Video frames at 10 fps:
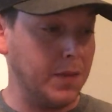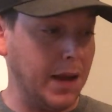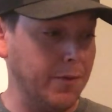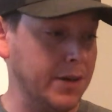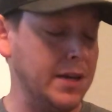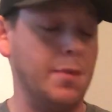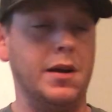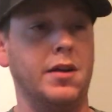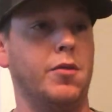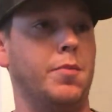every time
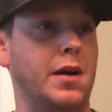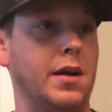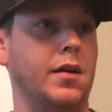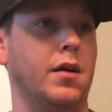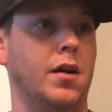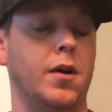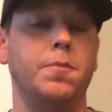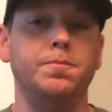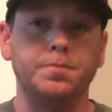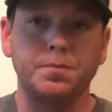I go to buy a
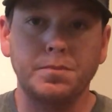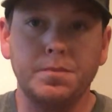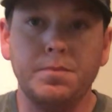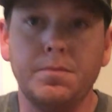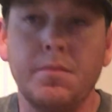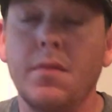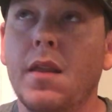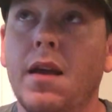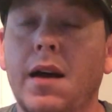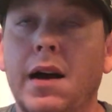gun,
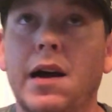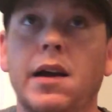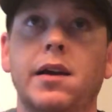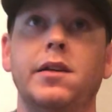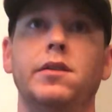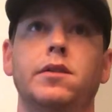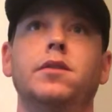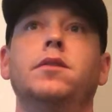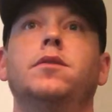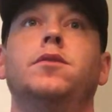I
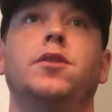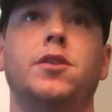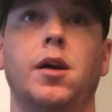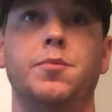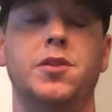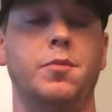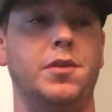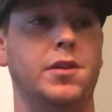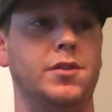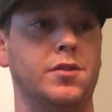look up some
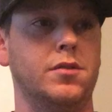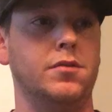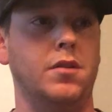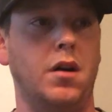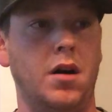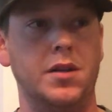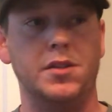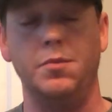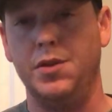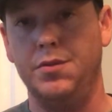of these
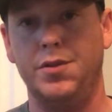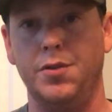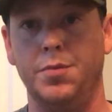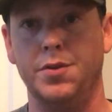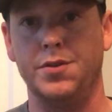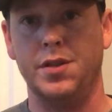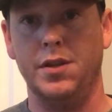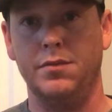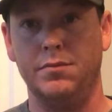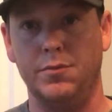awesome YouTubers
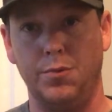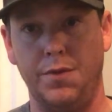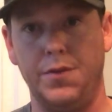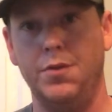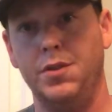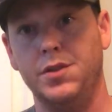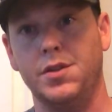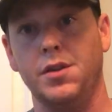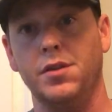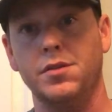that review these
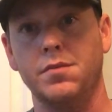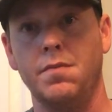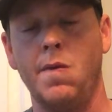things,